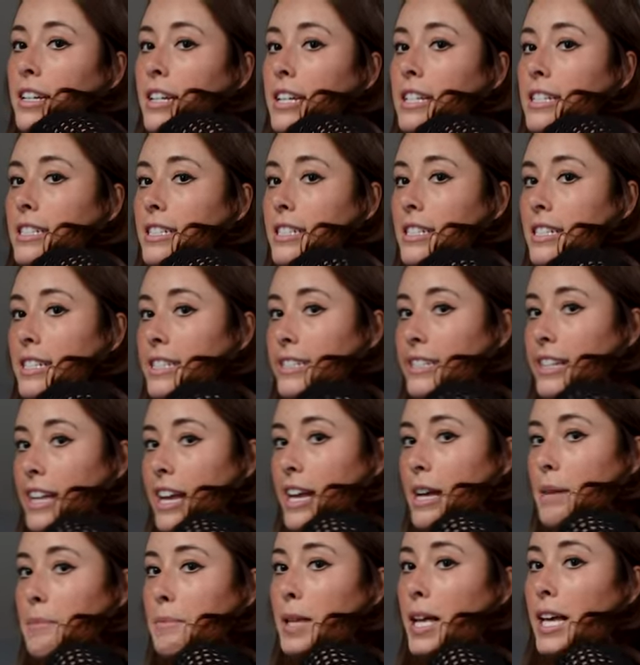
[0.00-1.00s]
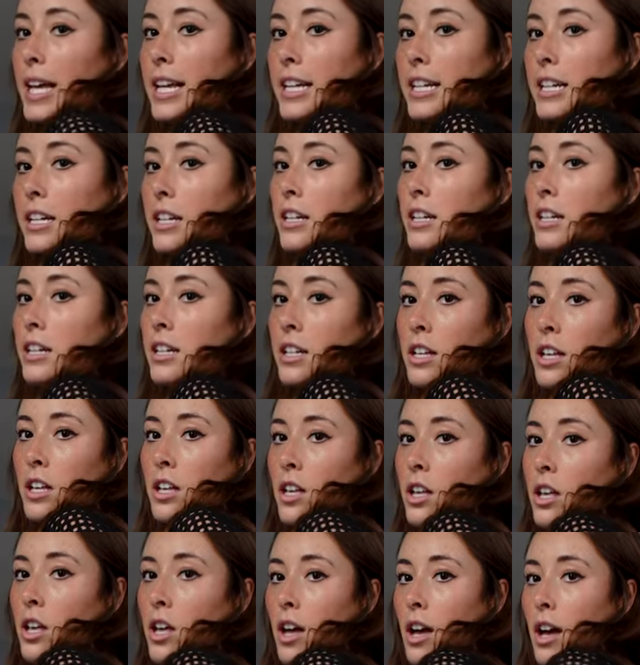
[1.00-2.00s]
It's the same like
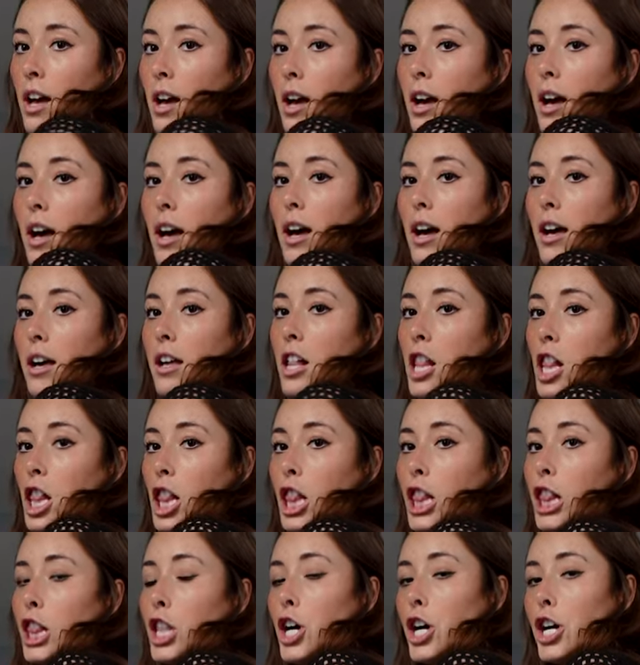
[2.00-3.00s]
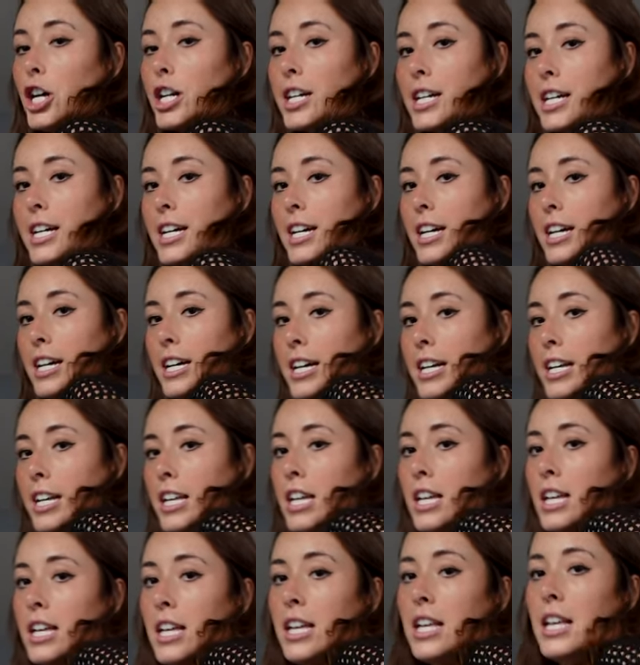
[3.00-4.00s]
look
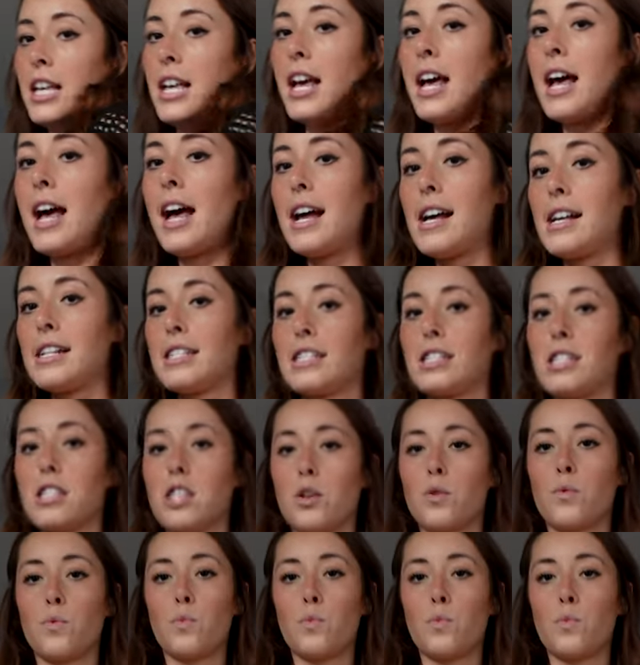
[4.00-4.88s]
as the